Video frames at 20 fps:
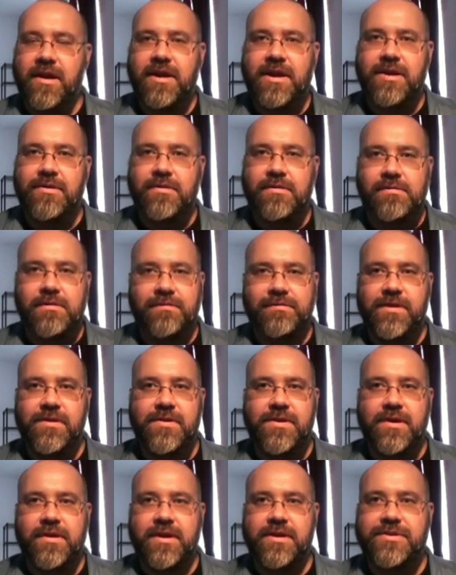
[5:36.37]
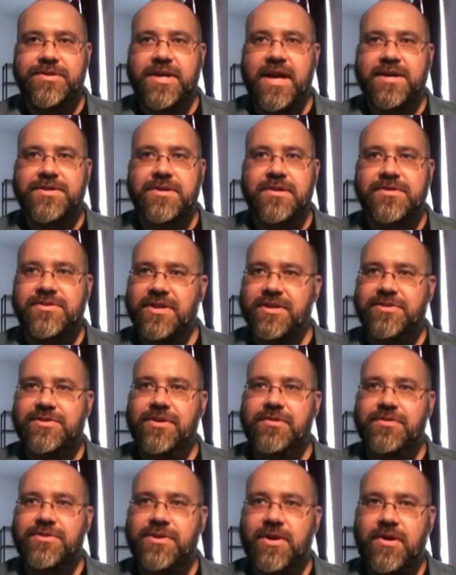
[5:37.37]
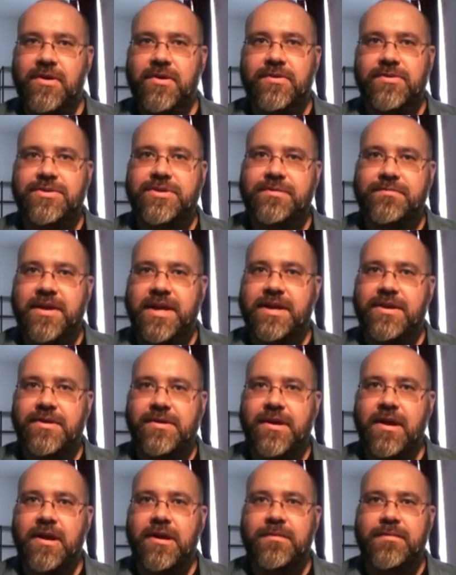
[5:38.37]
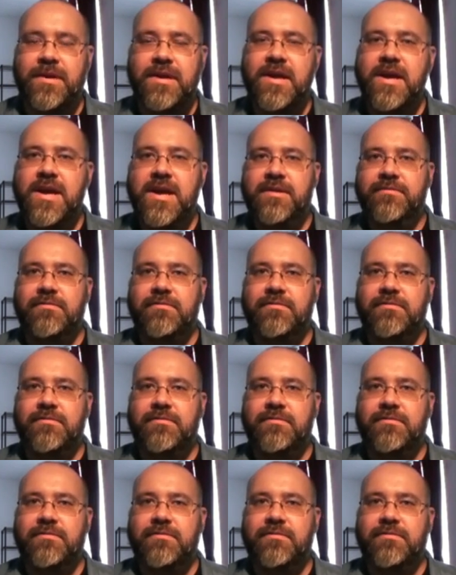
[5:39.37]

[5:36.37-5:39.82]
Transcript: argue, or refute your conjecture, since you chose to make your argument